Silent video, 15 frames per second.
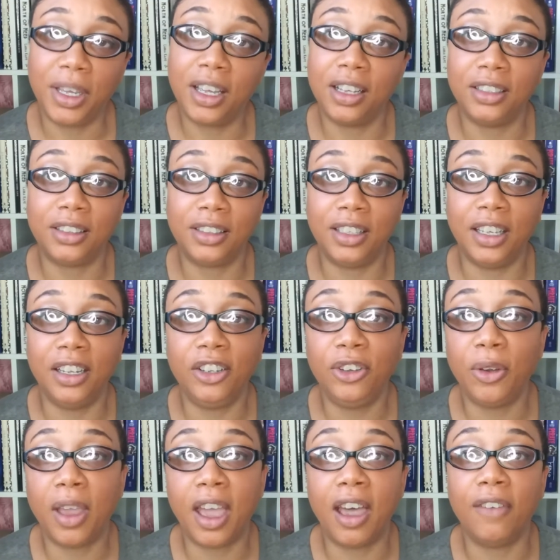because then
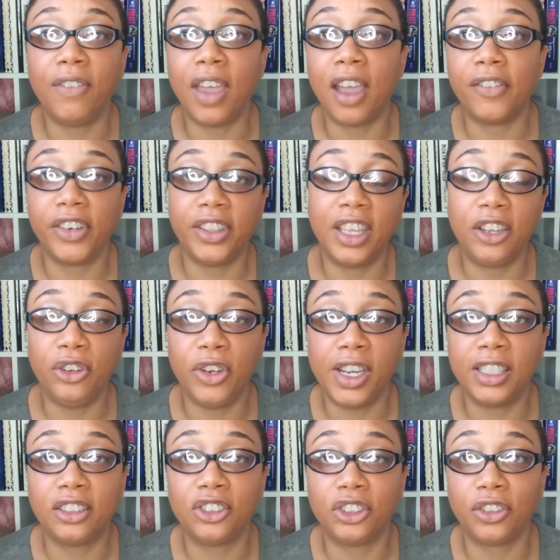you have everything you
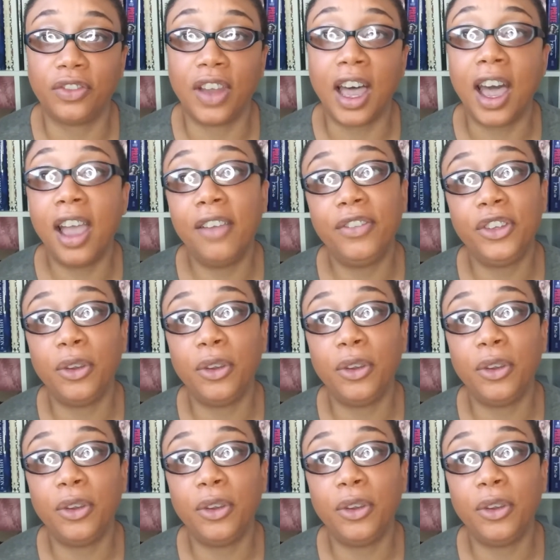need to survive.